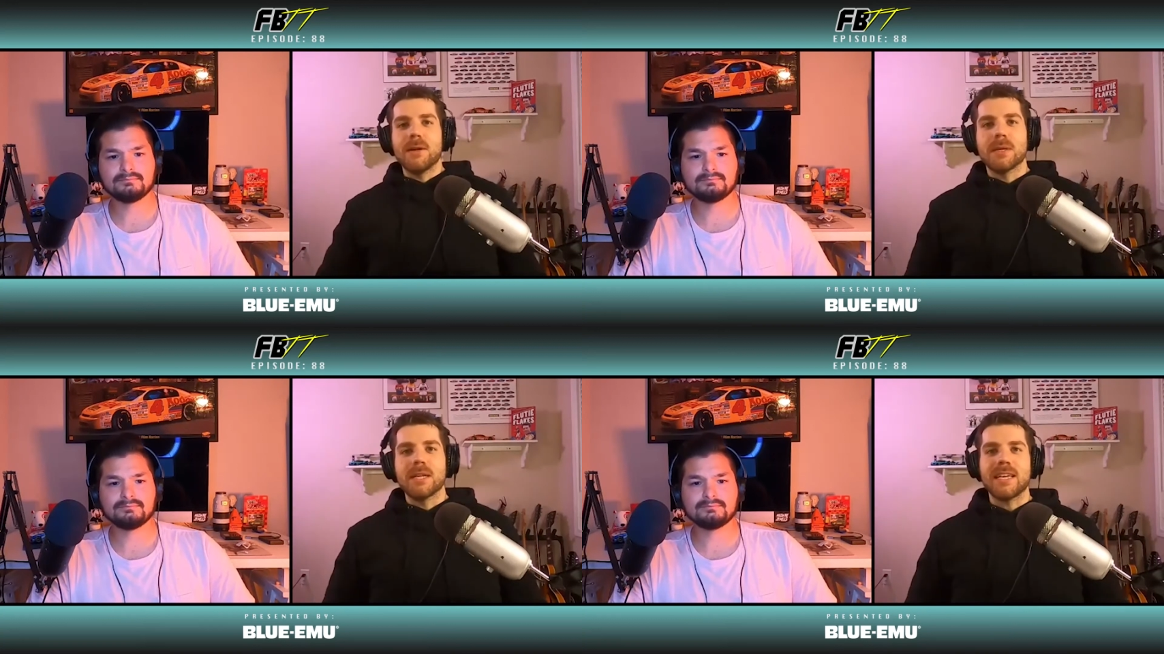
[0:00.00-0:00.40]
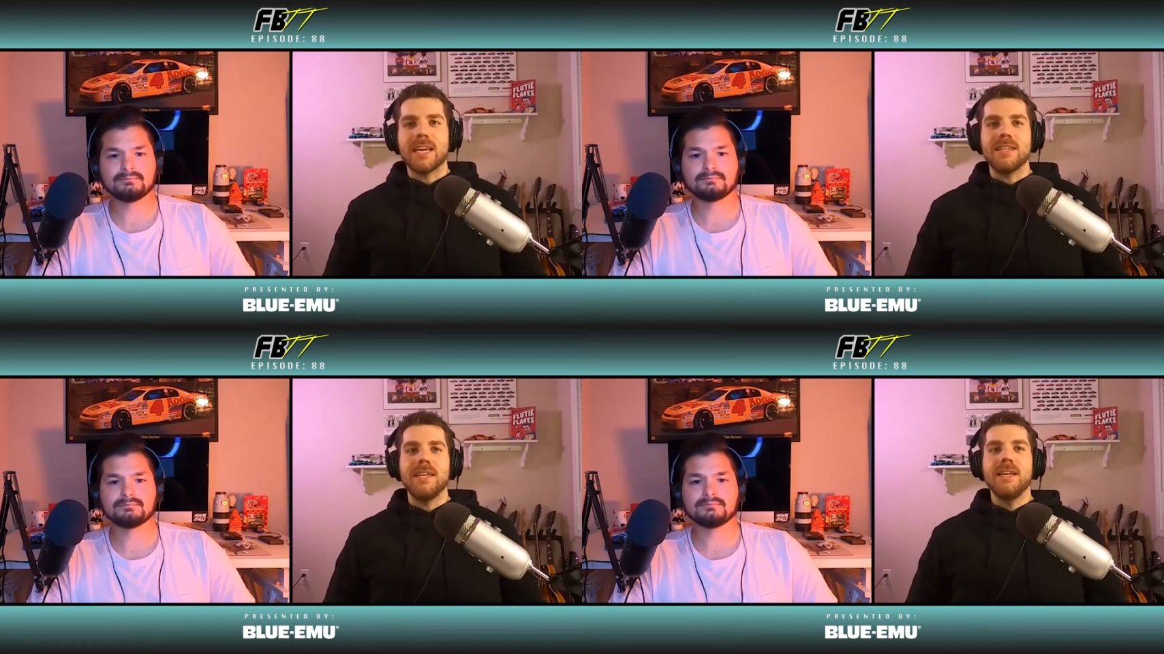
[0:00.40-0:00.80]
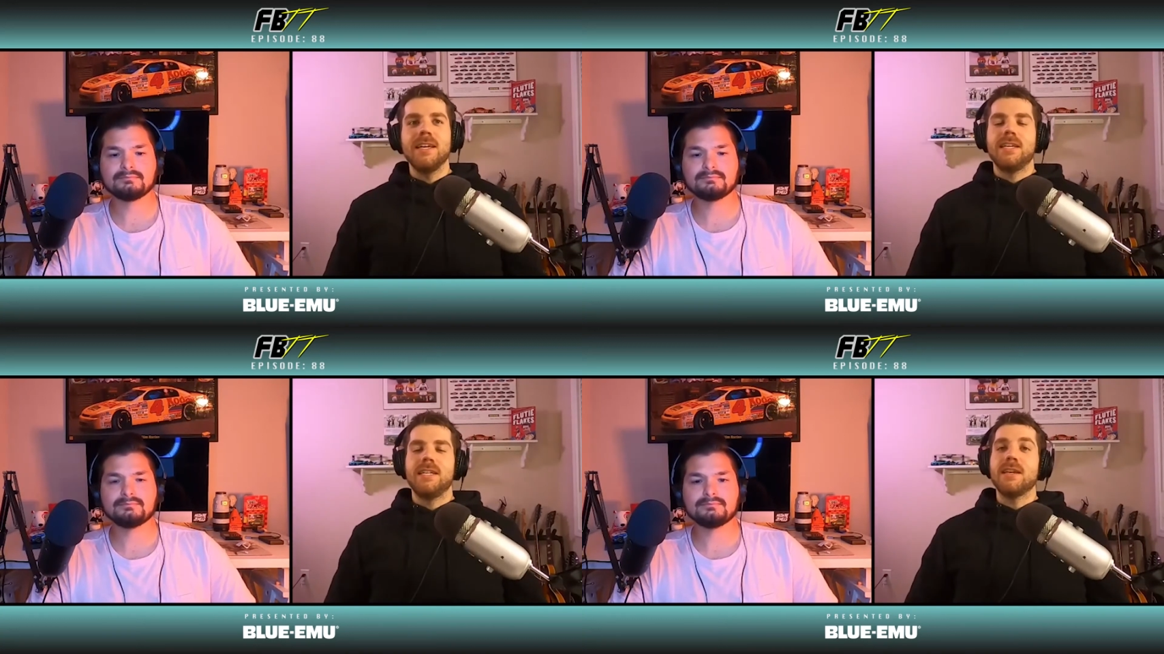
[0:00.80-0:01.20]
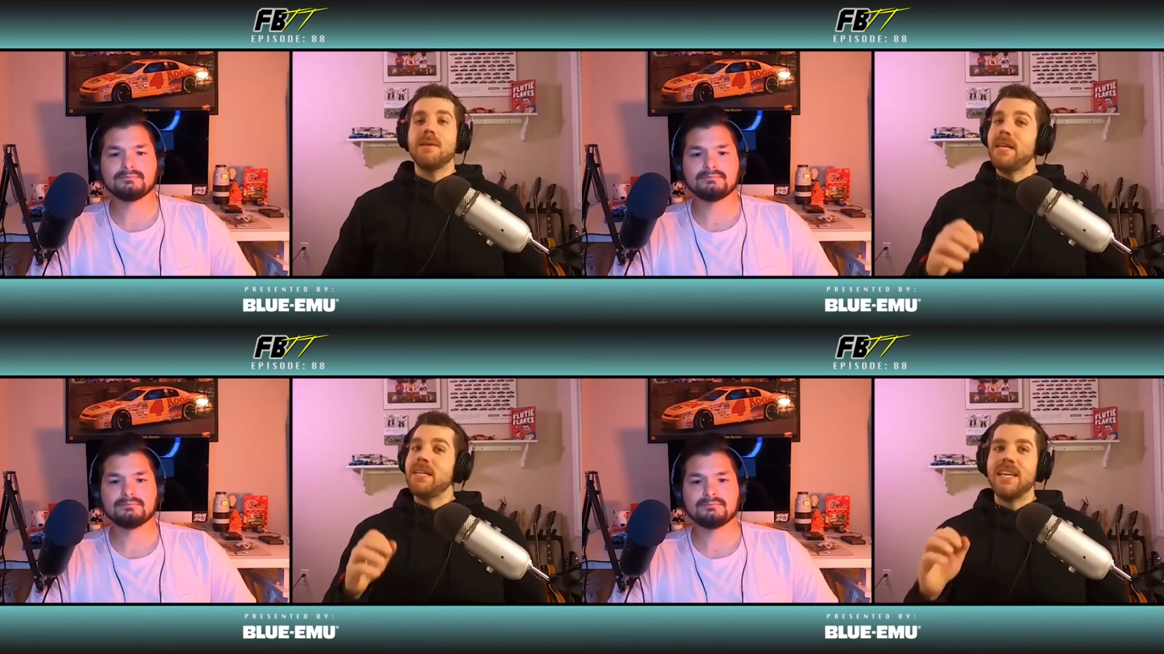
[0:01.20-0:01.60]
Speaker 1: Rick Kelly, he's going to
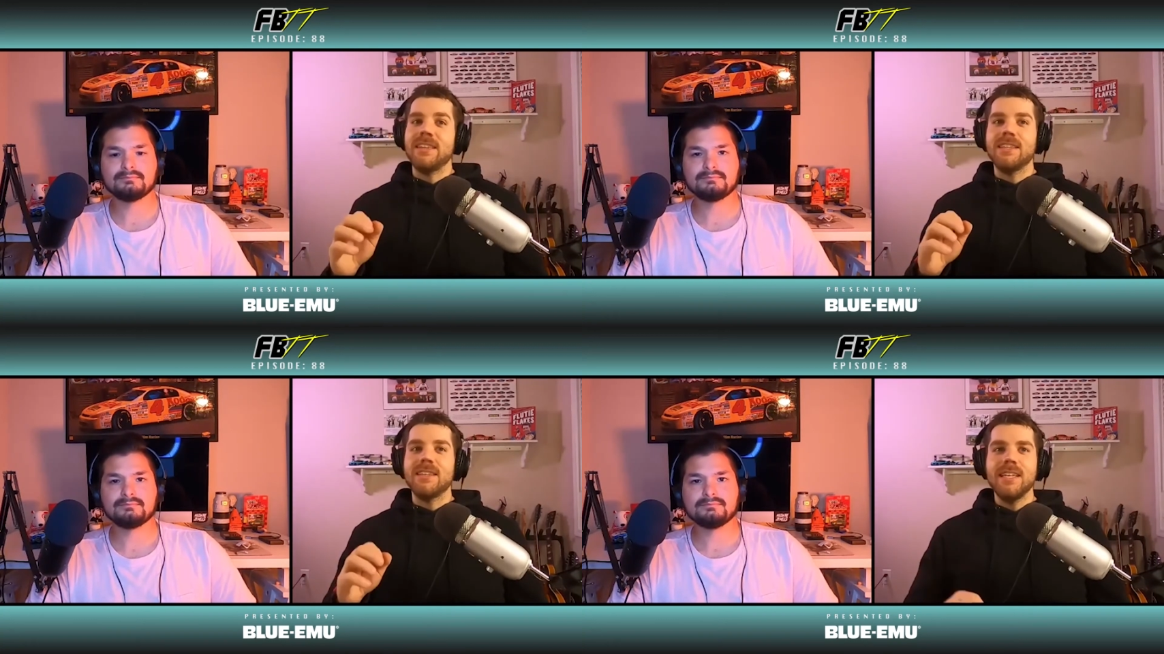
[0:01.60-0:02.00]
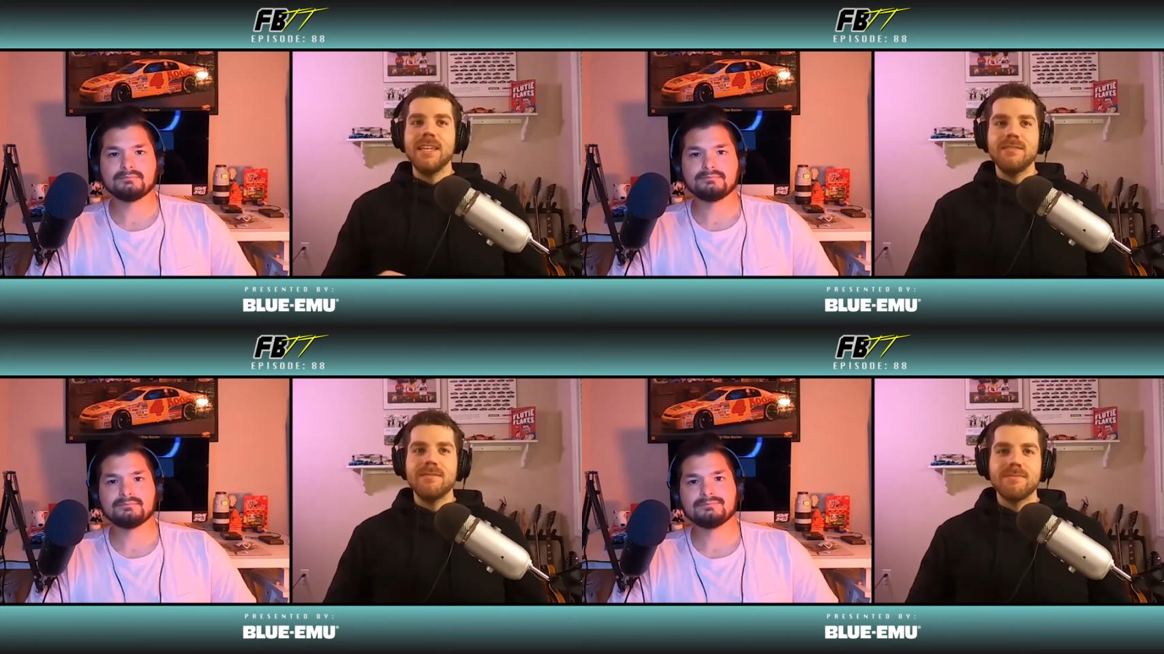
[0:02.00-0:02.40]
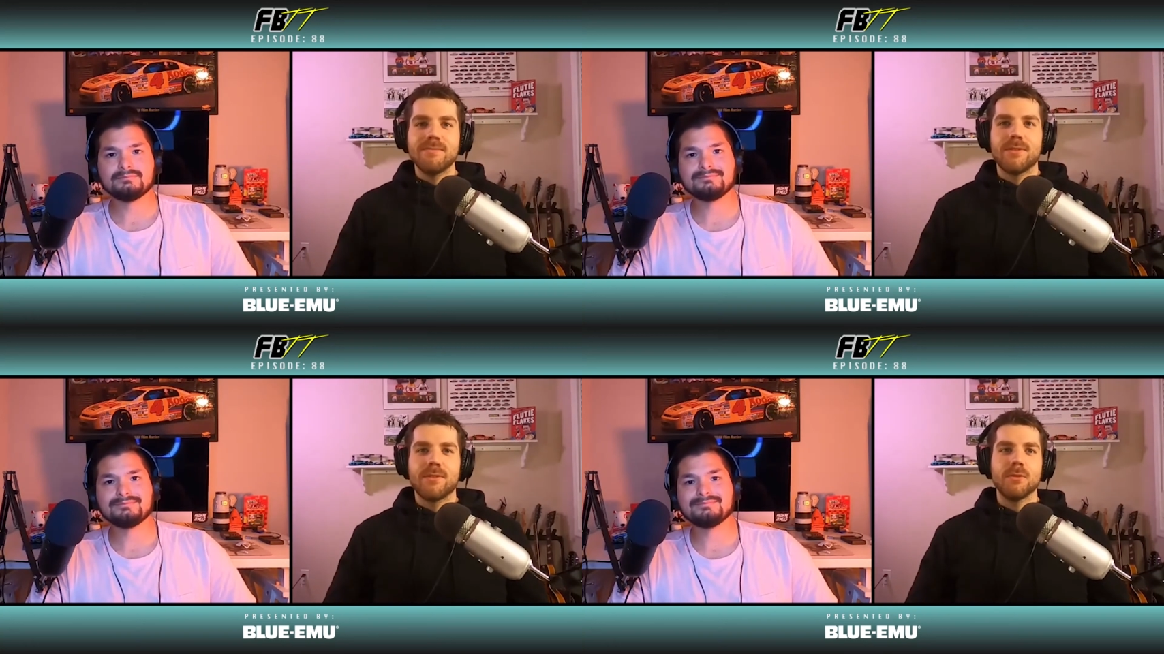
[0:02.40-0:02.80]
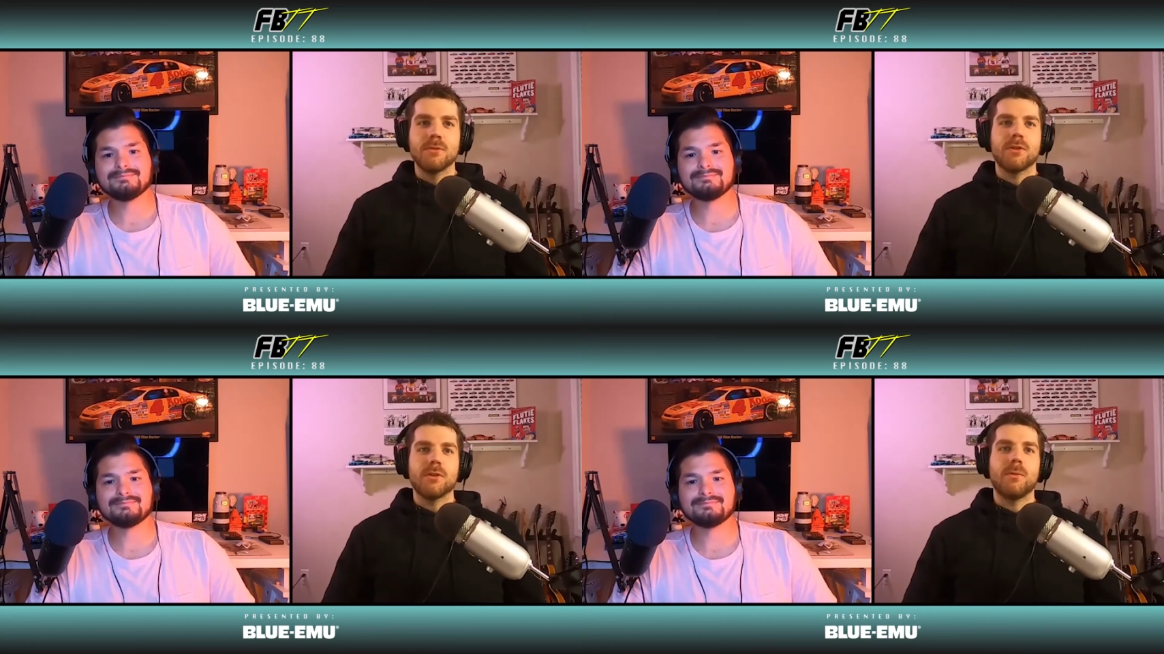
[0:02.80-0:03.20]
maintain the lead through
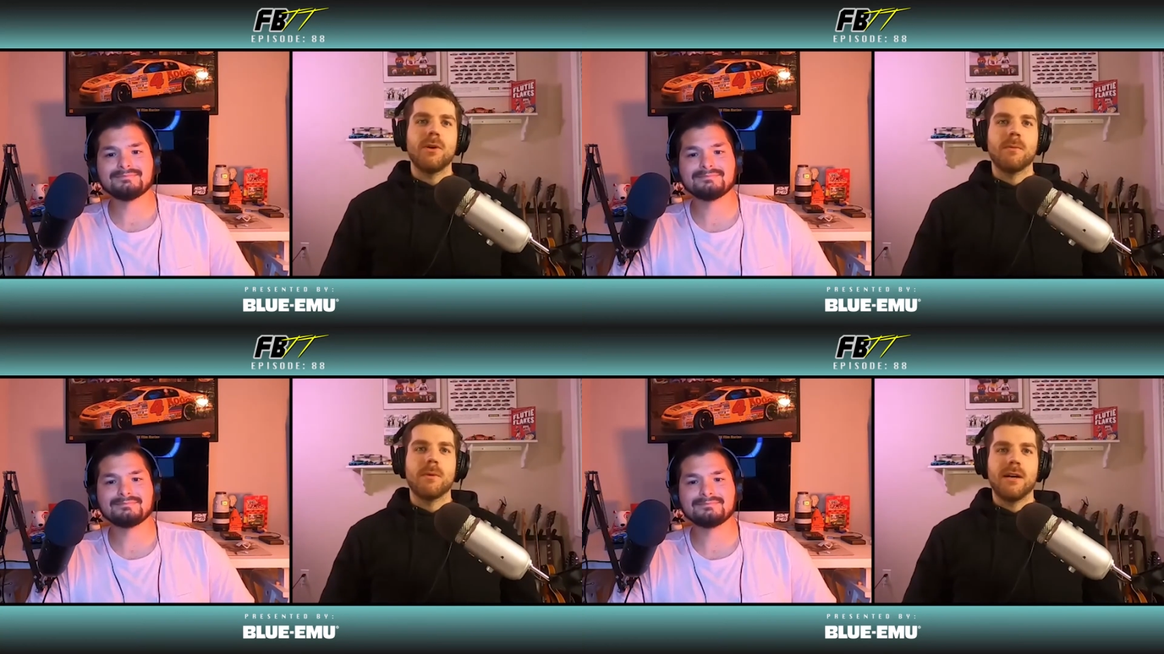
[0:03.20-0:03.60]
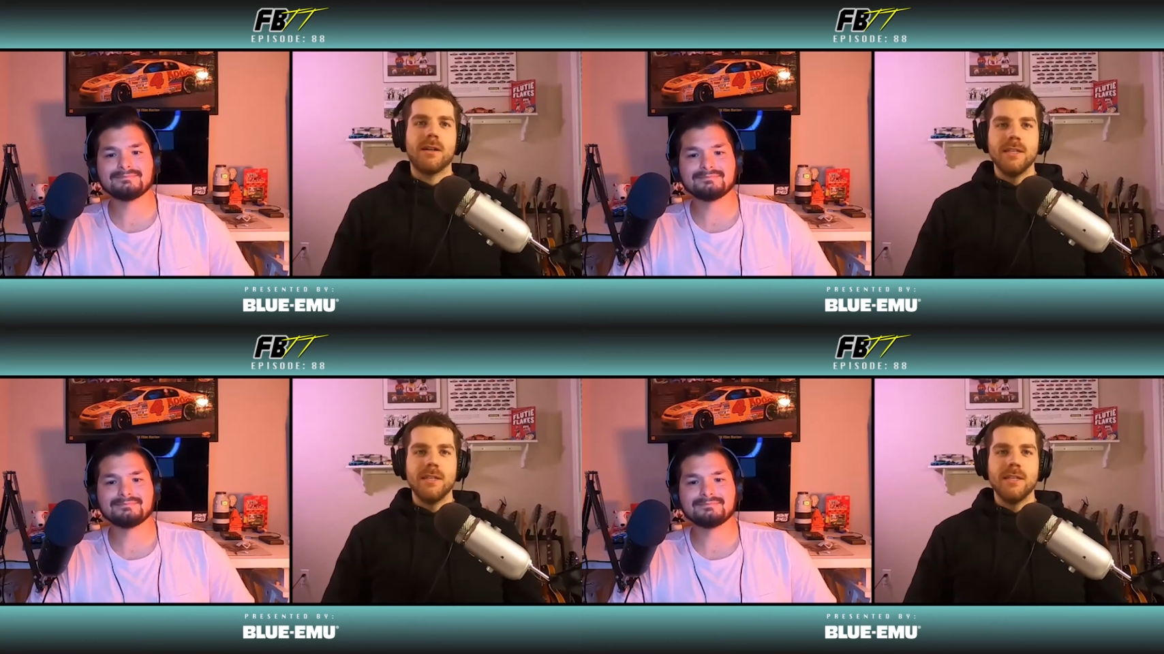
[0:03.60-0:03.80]
turn one, while